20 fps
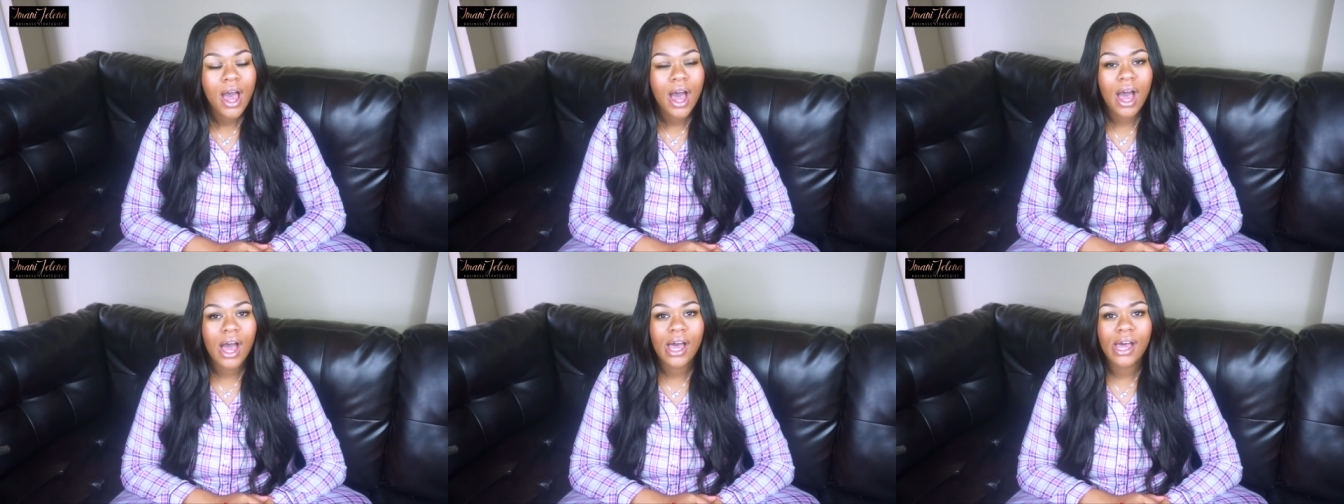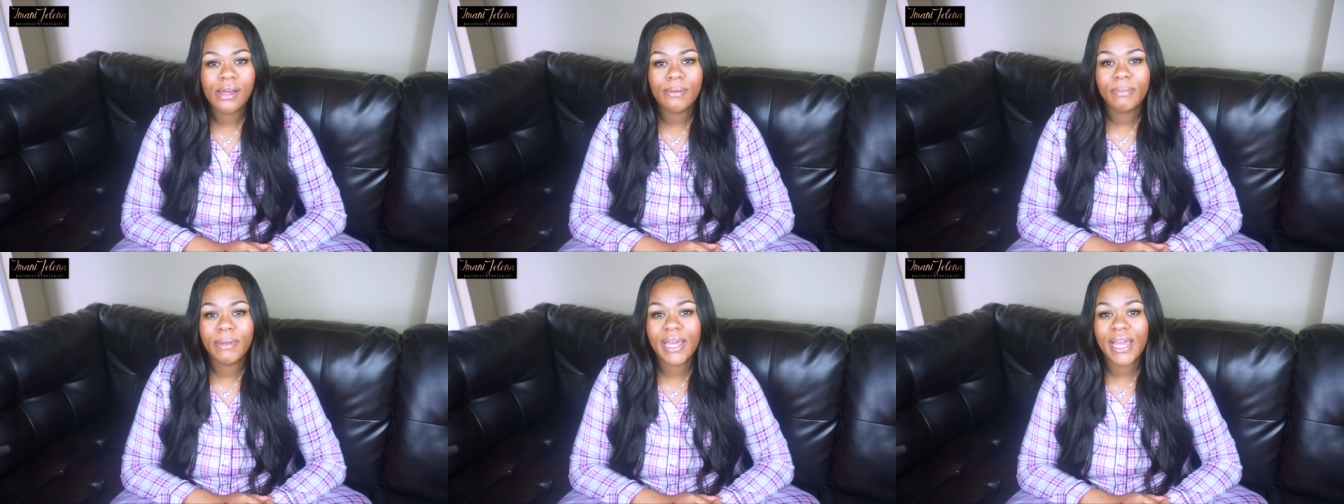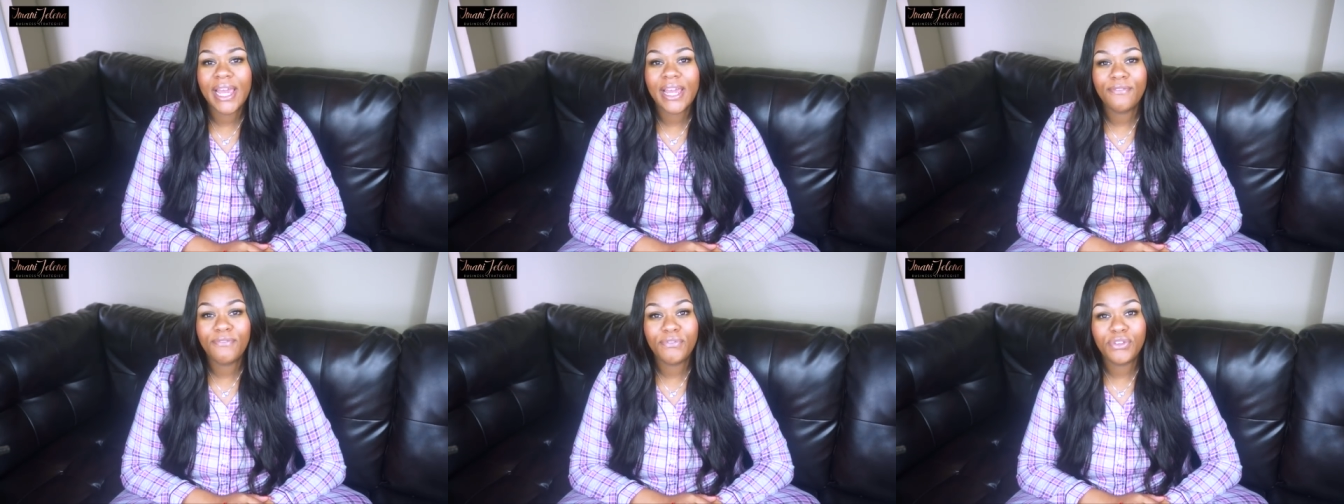um,
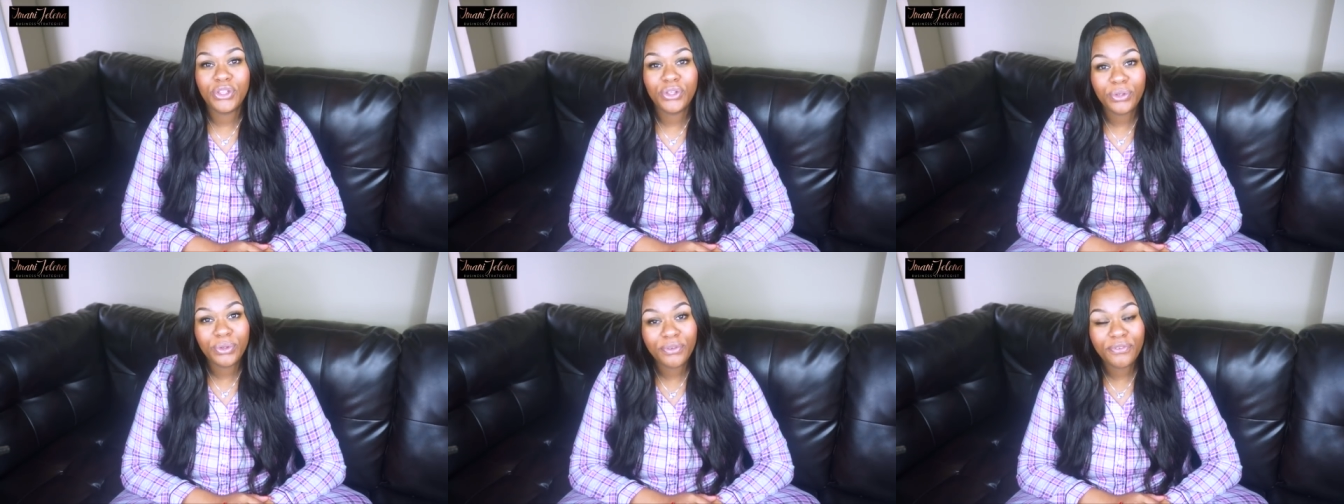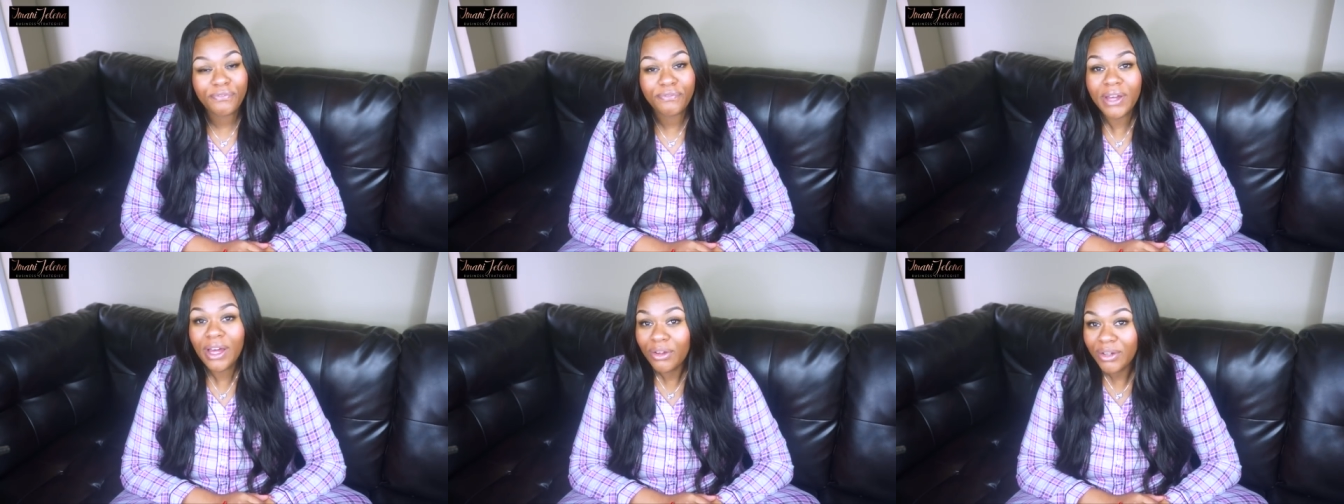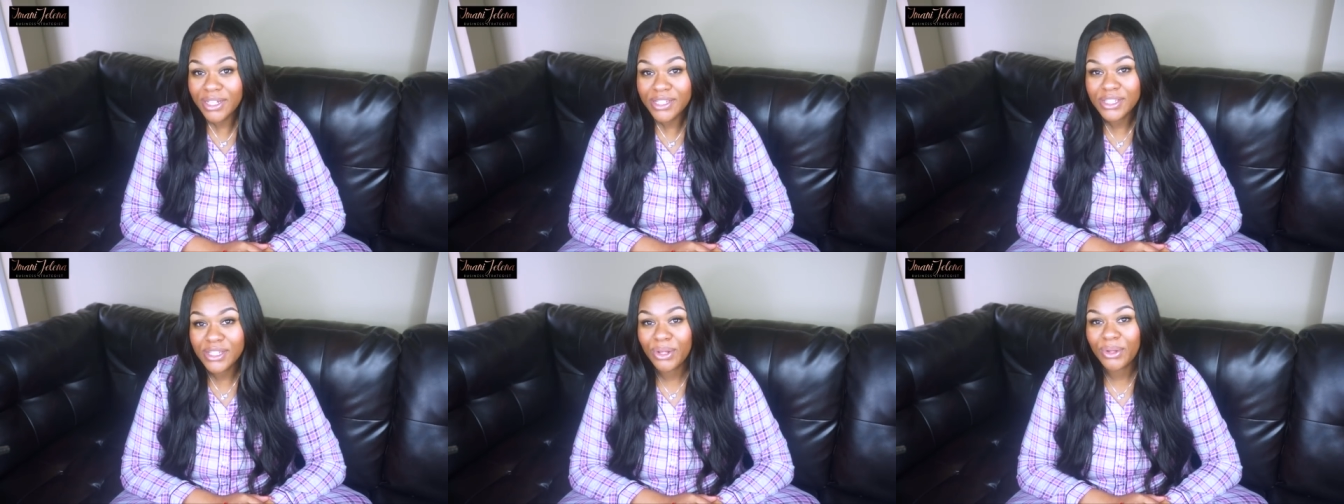if you
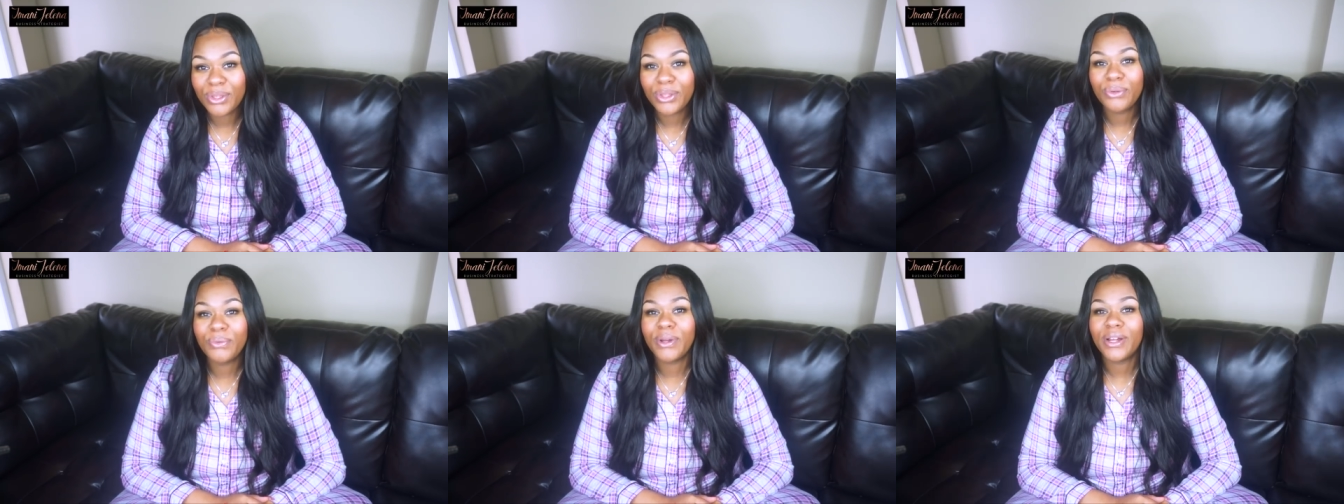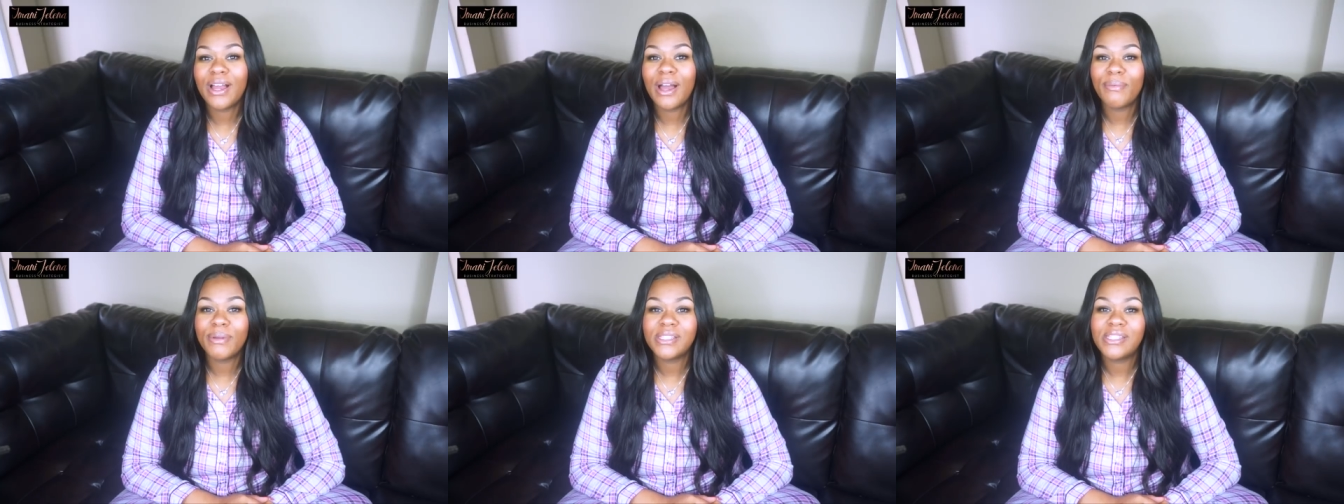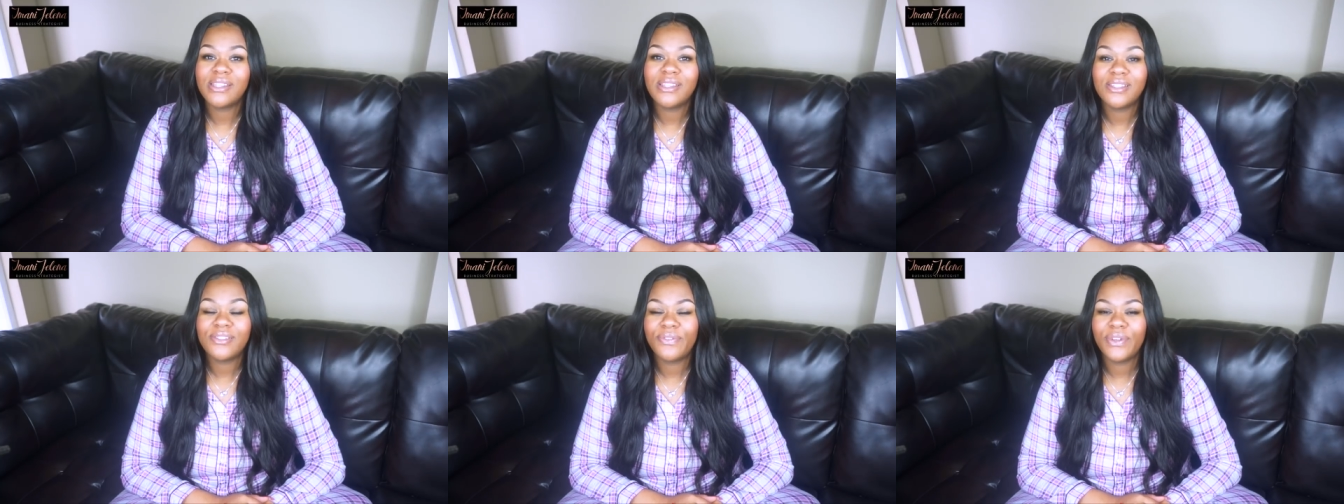felt as though you were coming
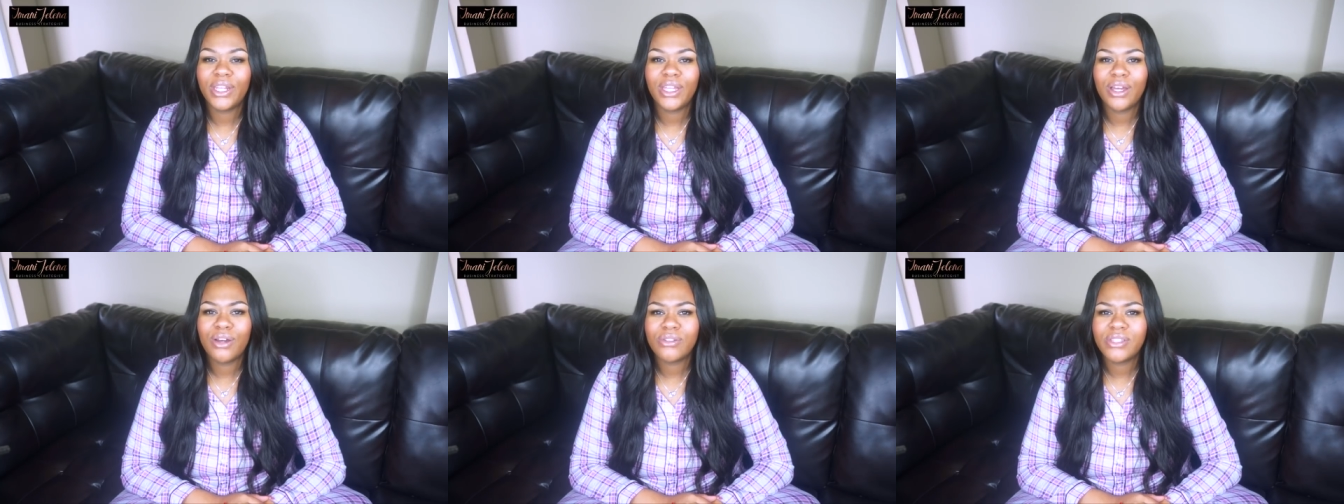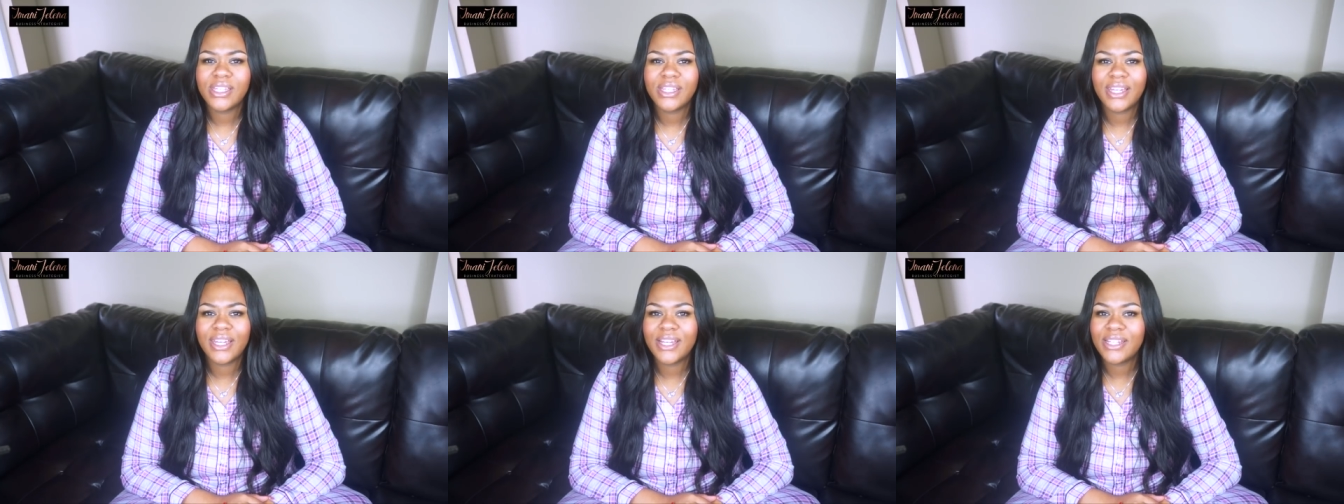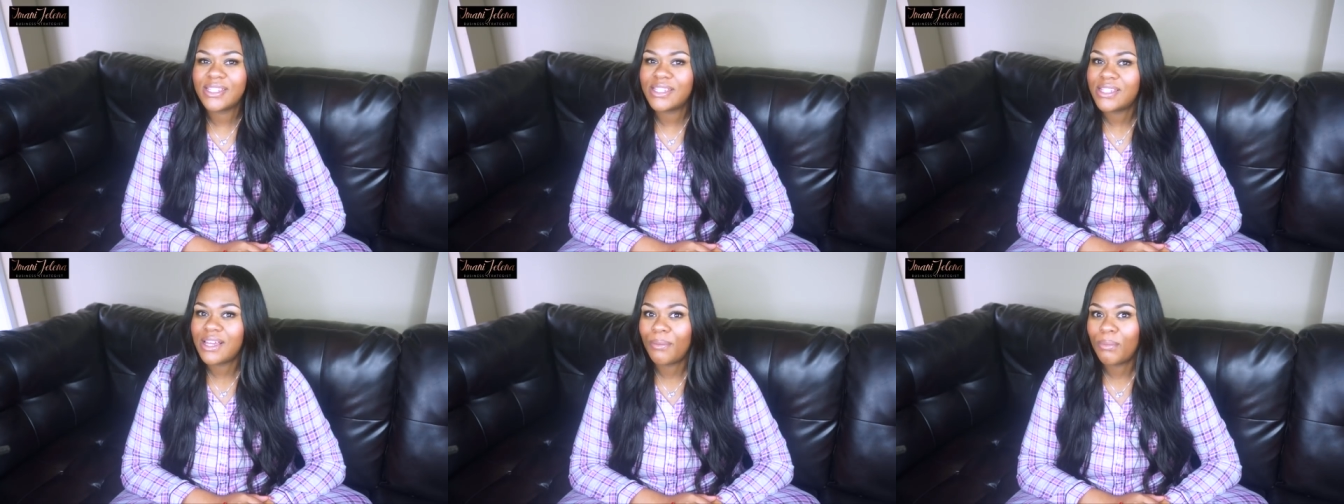to this video to
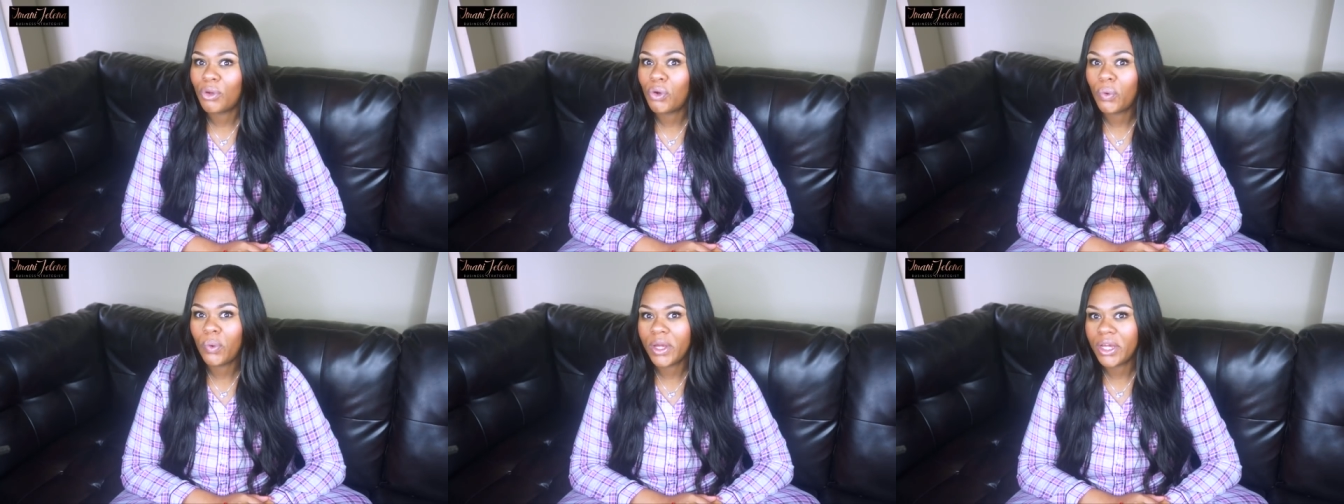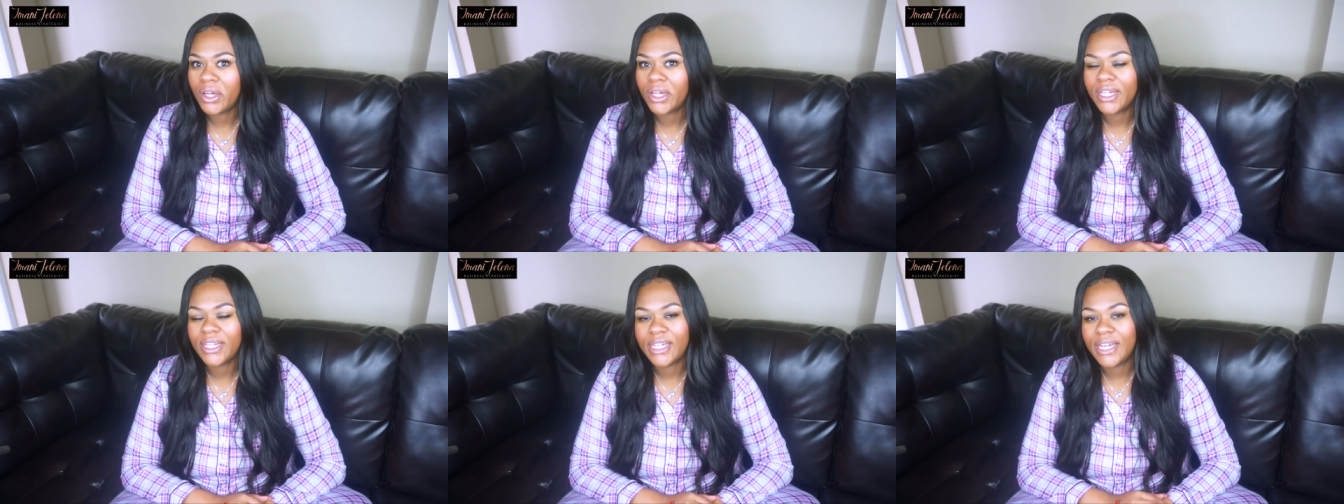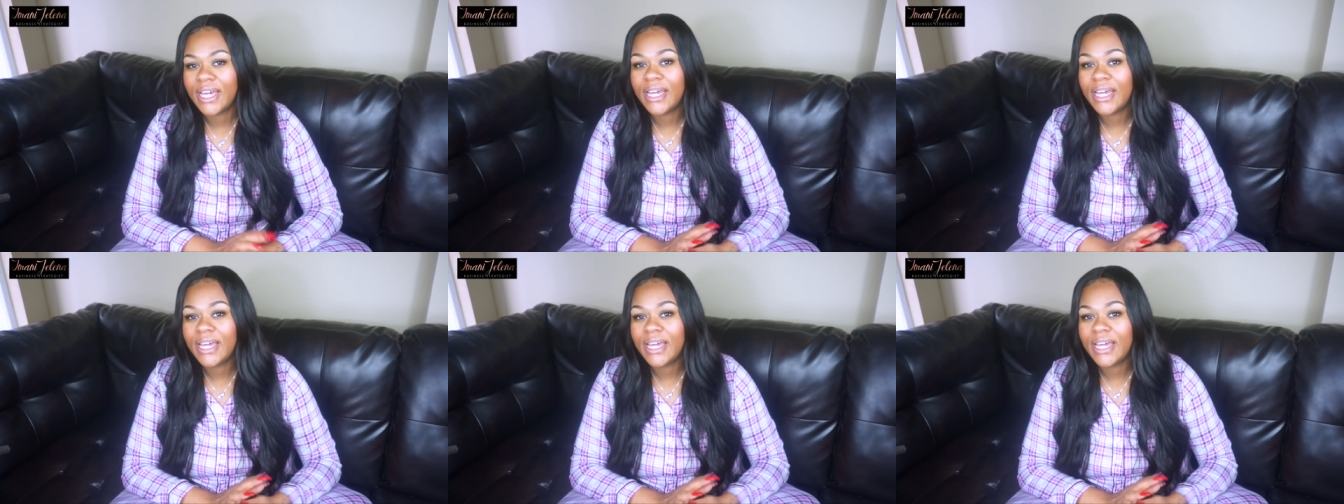get some quick,